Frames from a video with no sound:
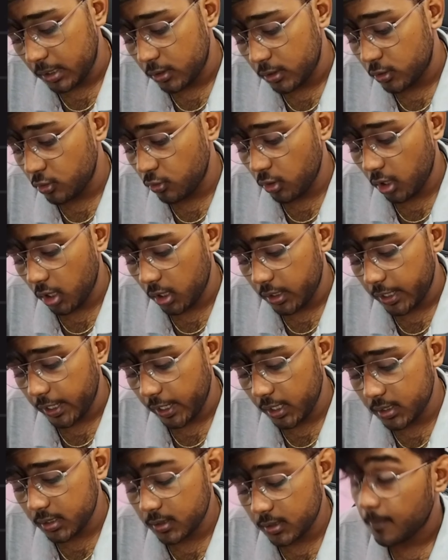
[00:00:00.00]
2 dot
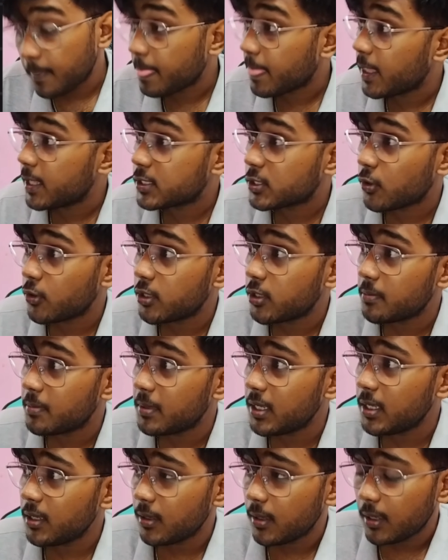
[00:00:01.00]
next, it's going to
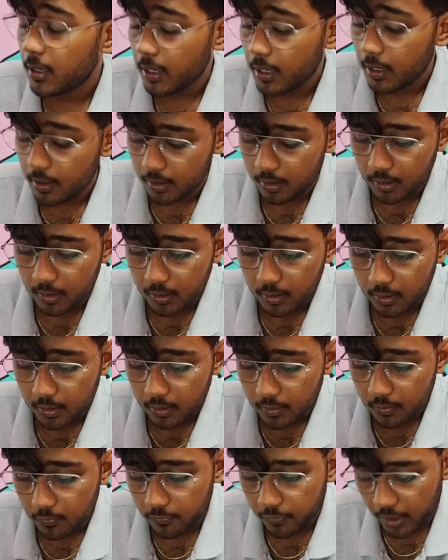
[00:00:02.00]
be
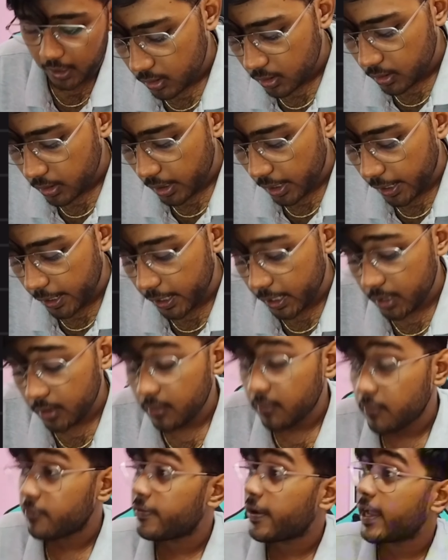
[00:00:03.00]
5, and
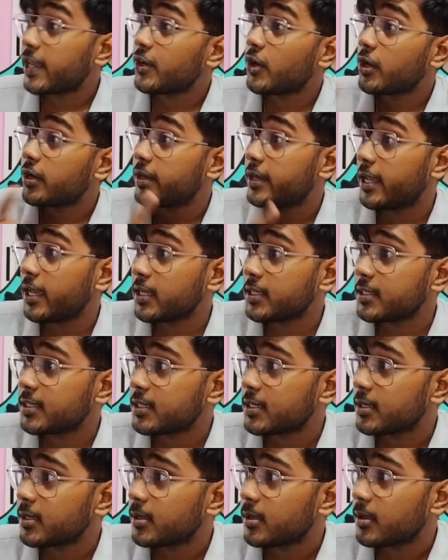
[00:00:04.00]
5 dot next
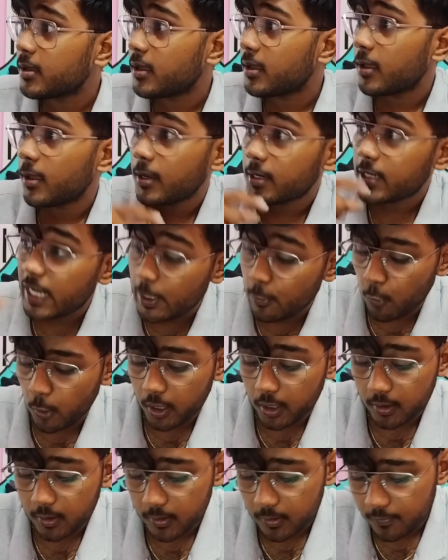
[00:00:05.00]
t1,
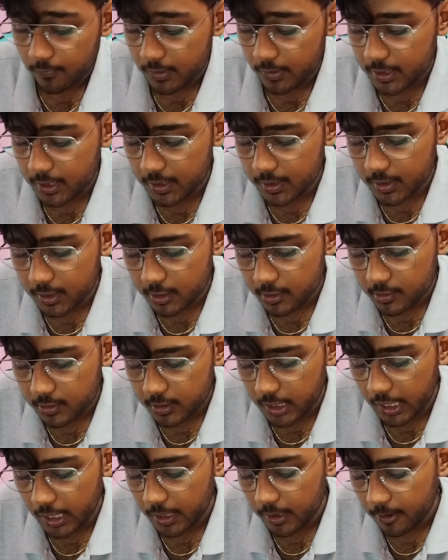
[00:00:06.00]
which is
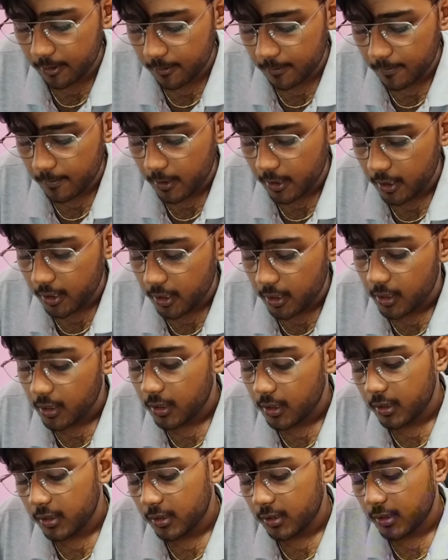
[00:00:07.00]
3.
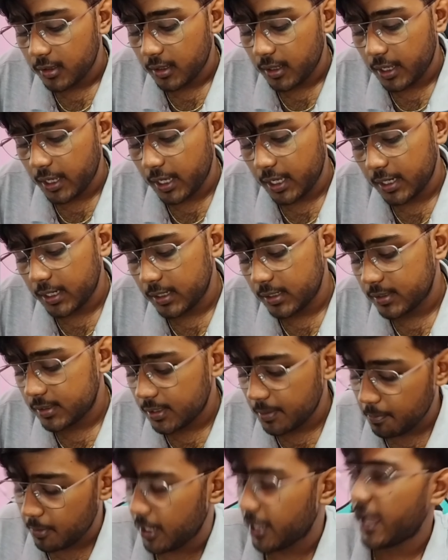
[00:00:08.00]
And
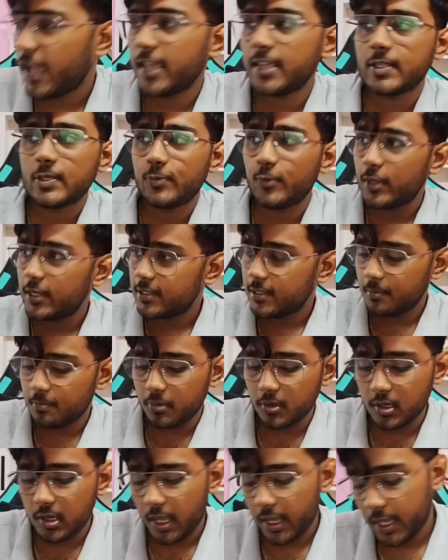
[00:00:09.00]
simple guys, very
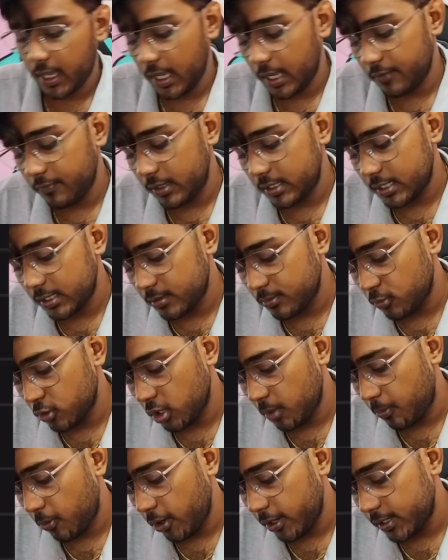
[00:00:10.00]
simple. Again, we just move the
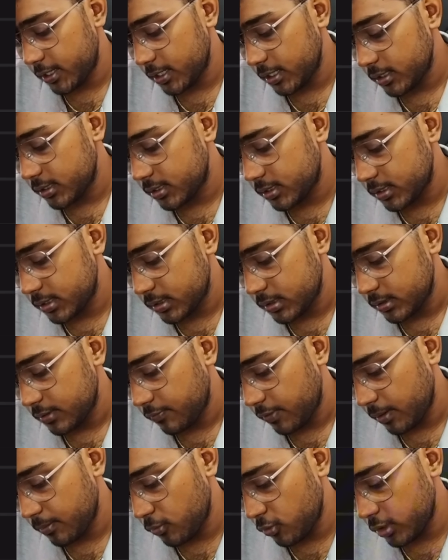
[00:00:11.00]
pointers. If I
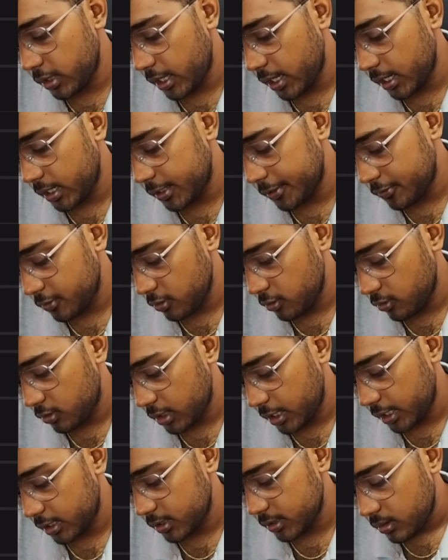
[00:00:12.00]
move that, it will look
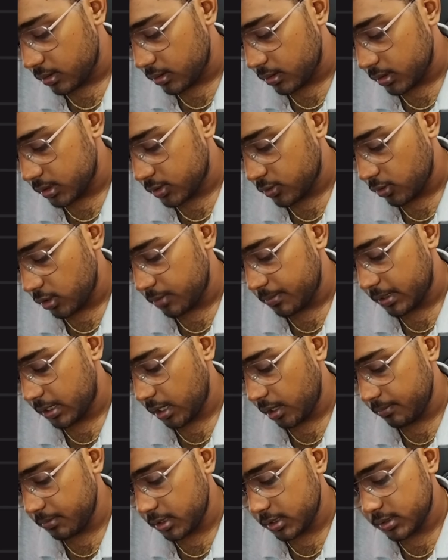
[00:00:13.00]
like this. It's going to become
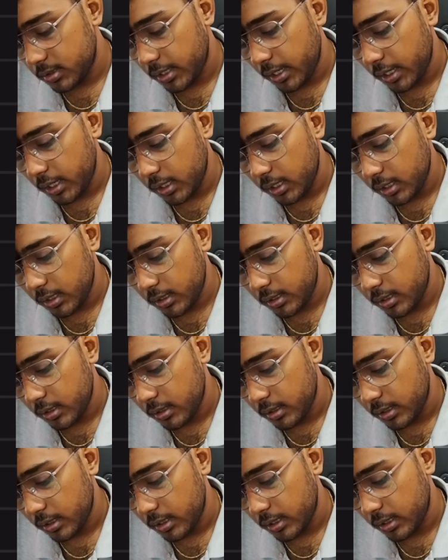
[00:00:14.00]
this side
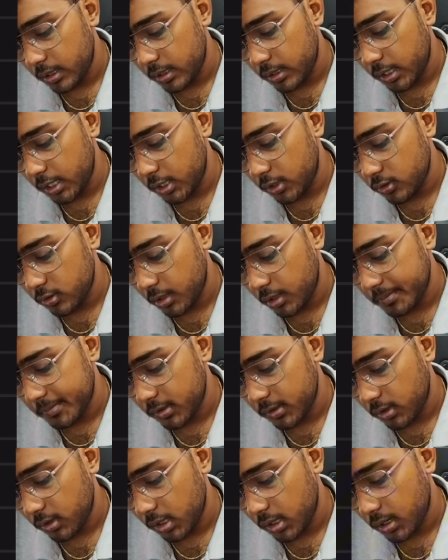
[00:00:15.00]
and n2
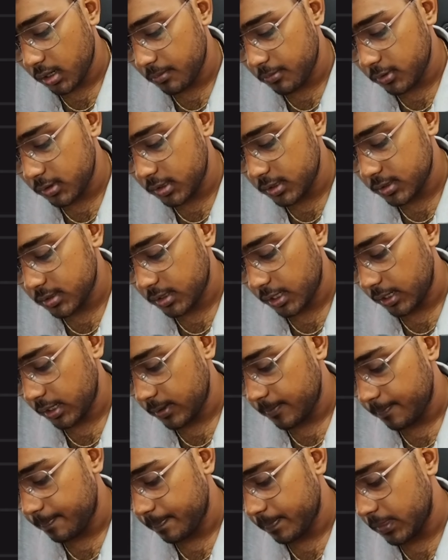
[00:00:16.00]
come to this side.
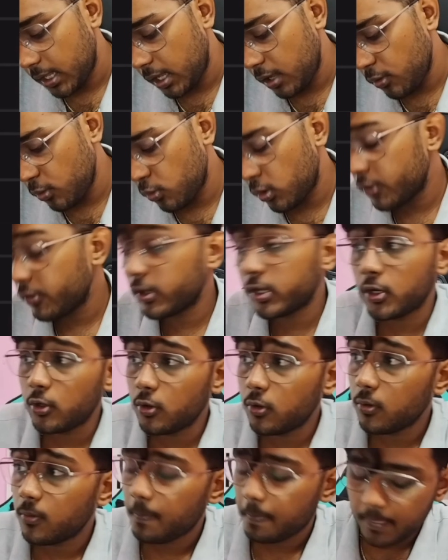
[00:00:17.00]
Now what do we have to
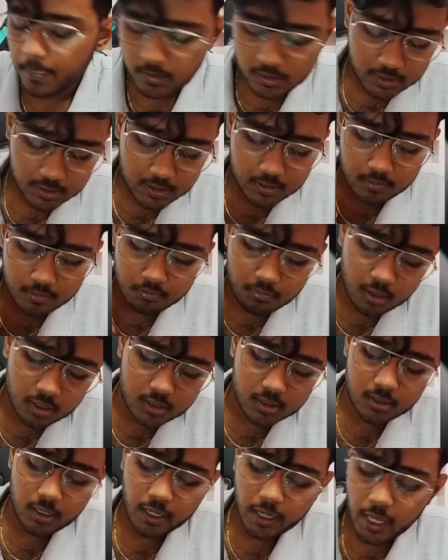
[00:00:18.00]
do? Just merge it
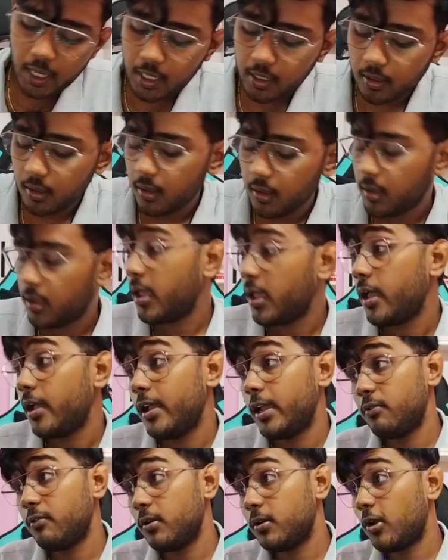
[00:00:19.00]
again.
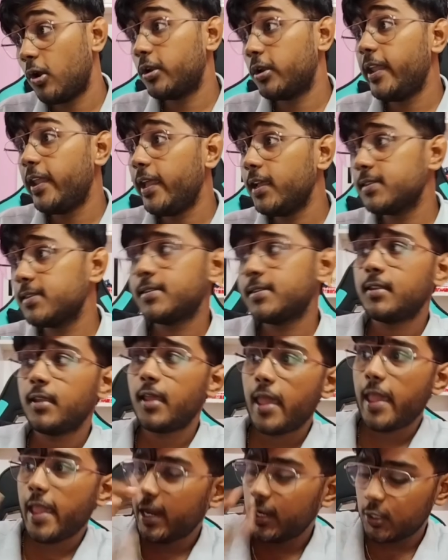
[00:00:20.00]
n1 dot next,
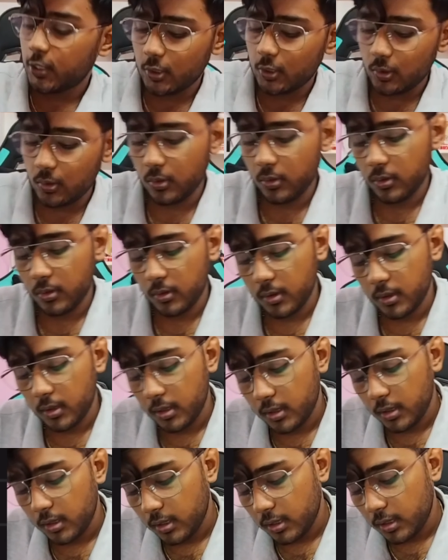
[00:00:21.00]
n2,
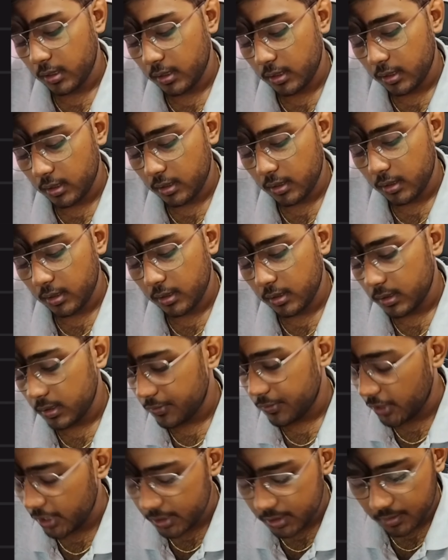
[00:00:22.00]

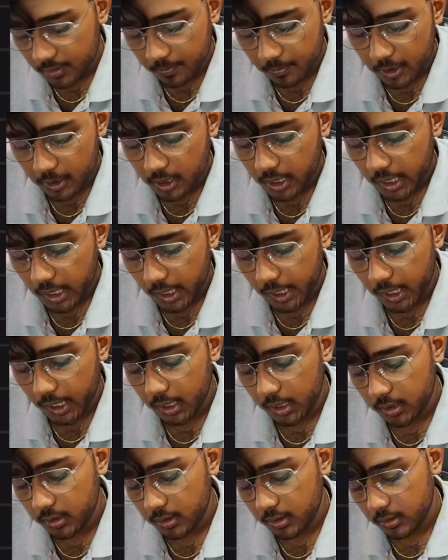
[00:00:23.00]
very simple,
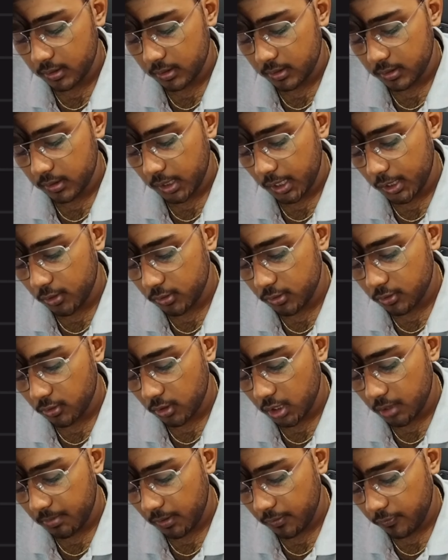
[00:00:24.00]
and n2 is going to
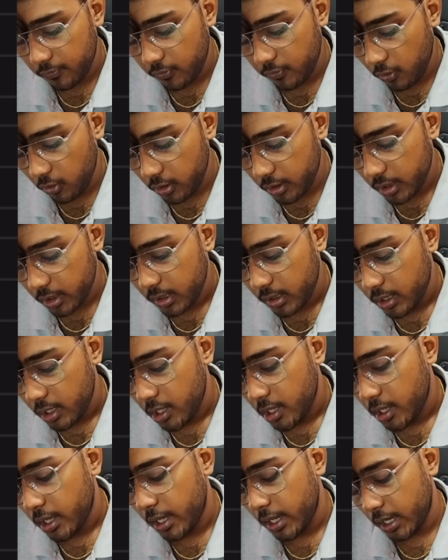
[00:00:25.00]
be 4,
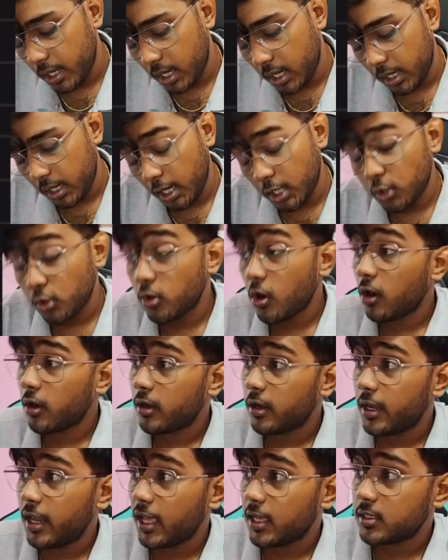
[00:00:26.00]
and n2 dot
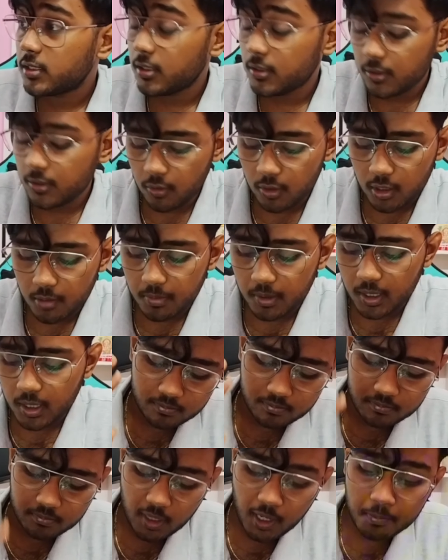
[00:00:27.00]
next is going to
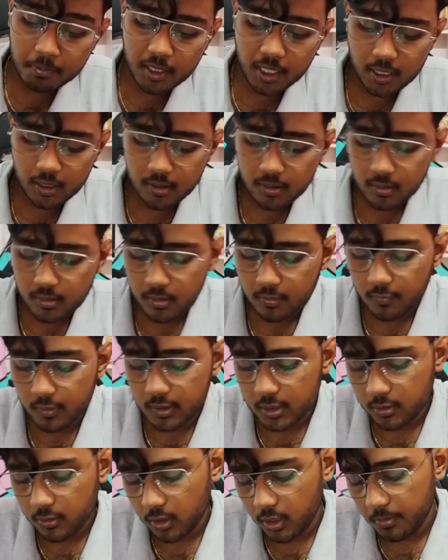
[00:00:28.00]
be empty, which is
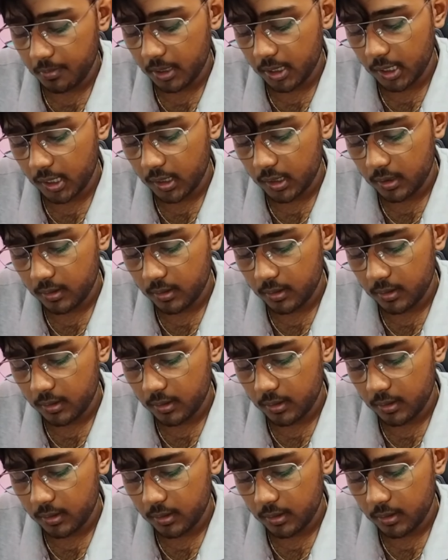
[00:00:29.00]
going to be null.